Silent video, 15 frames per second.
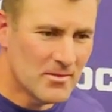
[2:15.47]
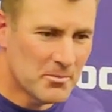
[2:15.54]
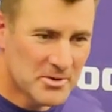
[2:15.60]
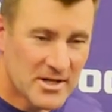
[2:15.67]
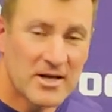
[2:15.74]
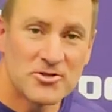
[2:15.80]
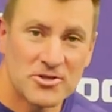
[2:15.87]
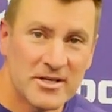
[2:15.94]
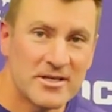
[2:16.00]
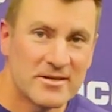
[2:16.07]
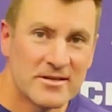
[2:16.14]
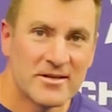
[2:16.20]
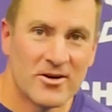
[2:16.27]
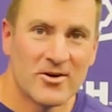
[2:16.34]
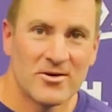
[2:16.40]
potentially,
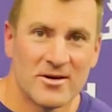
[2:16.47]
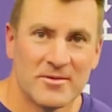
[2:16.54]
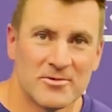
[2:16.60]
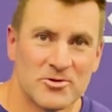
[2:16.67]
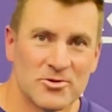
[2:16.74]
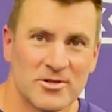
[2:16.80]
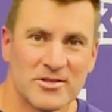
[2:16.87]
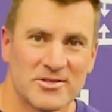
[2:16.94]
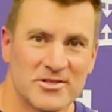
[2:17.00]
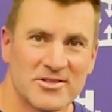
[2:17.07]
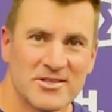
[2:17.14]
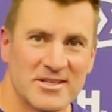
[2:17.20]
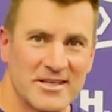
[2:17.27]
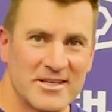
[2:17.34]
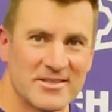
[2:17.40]
you know, I mean Julius
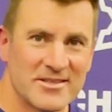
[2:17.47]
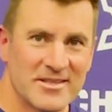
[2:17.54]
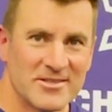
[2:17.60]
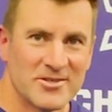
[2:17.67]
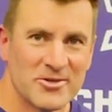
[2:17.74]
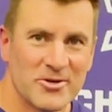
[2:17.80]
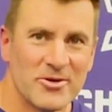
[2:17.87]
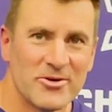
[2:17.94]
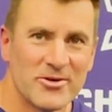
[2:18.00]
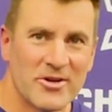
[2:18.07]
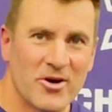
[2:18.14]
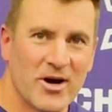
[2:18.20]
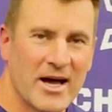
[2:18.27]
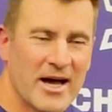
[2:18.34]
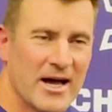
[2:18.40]
is a is, is a dude, you
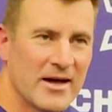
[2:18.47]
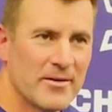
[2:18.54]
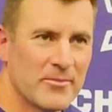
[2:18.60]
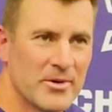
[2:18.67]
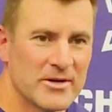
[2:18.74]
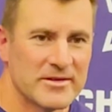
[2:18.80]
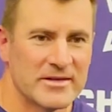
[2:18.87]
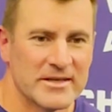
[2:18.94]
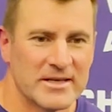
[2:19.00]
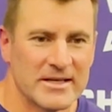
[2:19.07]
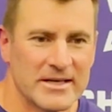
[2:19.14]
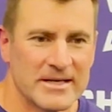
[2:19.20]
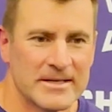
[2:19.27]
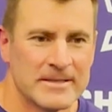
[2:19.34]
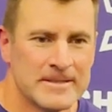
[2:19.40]
know. I, I but the
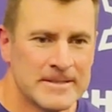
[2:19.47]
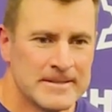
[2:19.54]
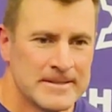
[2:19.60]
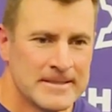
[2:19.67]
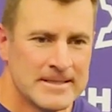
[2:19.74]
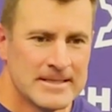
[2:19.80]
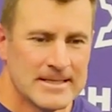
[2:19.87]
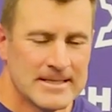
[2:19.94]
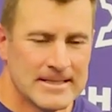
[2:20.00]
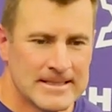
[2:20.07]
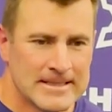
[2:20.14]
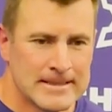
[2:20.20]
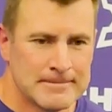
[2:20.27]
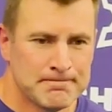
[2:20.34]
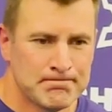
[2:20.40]
uh,
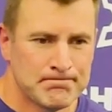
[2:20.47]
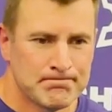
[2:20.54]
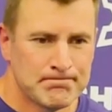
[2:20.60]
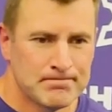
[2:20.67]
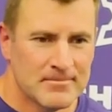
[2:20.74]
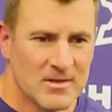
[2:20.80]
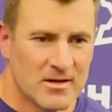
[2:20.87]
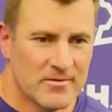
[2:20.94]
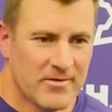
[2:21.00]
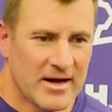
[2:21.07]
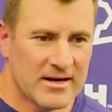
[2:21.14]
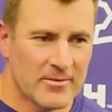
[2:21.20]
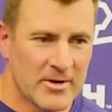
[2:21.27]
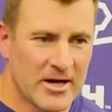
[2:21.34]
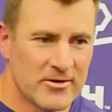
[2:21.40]
um, the
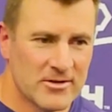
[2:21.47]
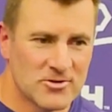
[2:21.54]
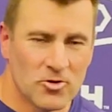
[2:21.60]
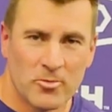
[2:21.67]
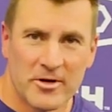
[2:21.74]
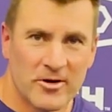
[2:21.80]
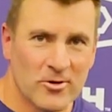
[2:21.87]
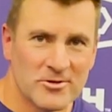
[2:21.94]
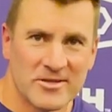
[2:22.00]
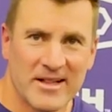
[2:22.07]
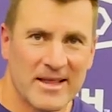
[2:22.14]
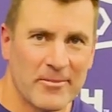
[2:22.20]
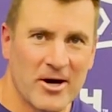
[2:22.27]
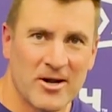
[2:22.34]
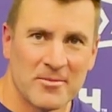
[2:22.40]
fact the matter is nobody knows
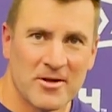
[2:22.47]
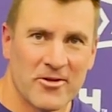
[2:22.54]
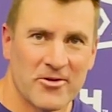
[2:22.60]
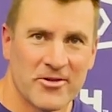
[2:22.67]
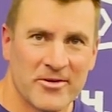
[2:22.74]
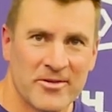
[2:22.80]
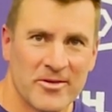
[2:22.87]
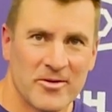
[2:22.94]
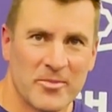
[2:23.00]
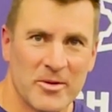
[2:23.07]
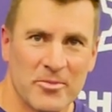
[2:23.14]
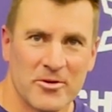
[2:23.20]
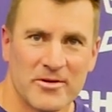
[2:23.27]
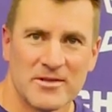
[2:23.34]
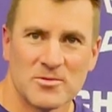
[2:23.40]
anything about him other than the
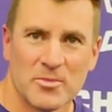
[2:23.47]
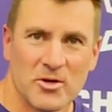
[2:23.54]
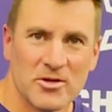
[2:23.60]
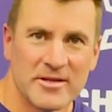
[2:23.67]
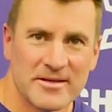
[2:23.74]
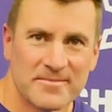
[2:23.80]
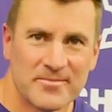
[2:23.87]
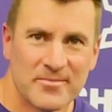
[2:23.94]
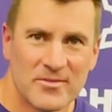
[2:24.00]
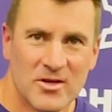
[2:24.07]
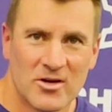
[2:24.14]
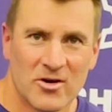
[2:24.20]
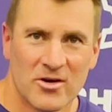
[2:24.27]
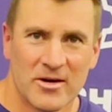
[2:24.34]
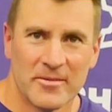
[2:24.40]
people in this building.
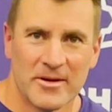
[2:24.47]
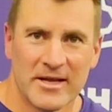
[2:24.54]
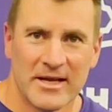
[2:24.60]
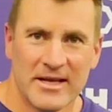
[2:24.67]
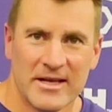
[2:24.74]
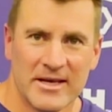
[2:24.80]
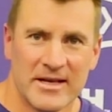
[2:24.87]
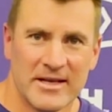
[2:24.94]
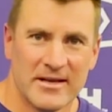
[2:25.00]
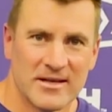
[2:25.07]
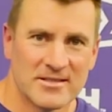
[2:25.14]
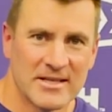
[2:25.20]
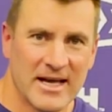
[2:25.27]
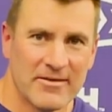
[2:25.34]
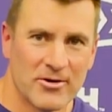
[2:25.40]
You know, I mean, he, he
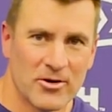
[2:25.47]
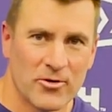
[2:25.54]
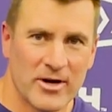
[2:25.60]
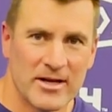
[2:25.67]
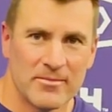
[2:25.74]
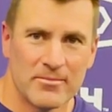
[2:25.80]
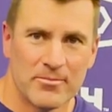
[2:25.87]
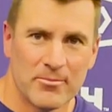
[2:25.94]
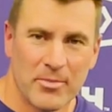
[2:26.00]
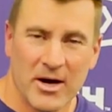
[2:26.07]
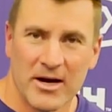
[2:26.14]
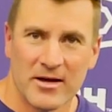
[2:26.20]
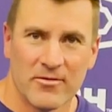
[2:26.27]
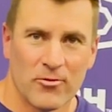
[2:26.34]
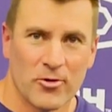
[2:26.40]
doesn't have a great
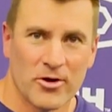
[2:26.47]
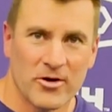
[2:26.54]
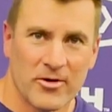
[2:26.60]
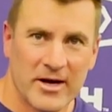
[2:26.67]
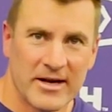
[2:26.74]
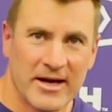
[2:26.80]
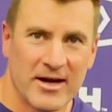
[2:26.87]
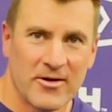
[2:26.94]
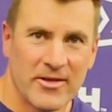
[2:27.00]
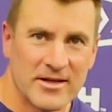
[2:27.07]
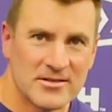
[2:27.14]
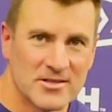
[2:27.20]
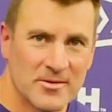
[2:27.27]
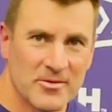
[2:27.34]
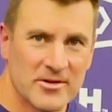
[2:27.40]
body of work right now.
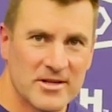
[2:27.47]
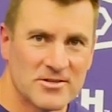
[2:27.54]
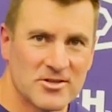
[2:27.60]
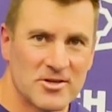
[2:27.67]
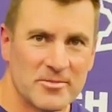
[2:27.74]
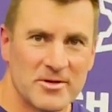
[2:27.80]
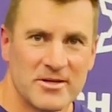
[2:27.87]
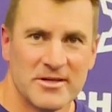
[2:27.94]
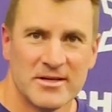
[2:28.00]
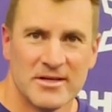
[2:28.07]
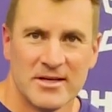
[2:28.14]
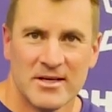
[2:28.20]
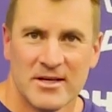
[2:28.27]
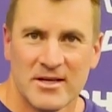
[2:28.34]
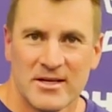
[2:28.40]
That's something that's going to be
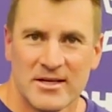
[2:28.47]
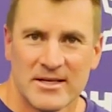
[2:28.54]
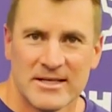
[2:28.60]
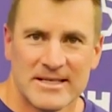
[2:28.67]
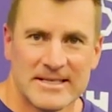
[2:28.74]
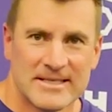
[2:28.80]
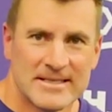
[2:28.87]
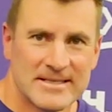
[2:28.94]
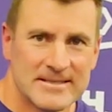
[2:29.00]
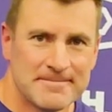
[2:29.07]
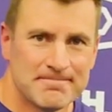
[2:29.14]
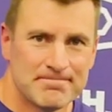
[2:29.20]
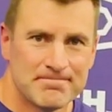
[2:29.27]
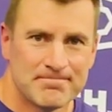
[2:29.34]
uh,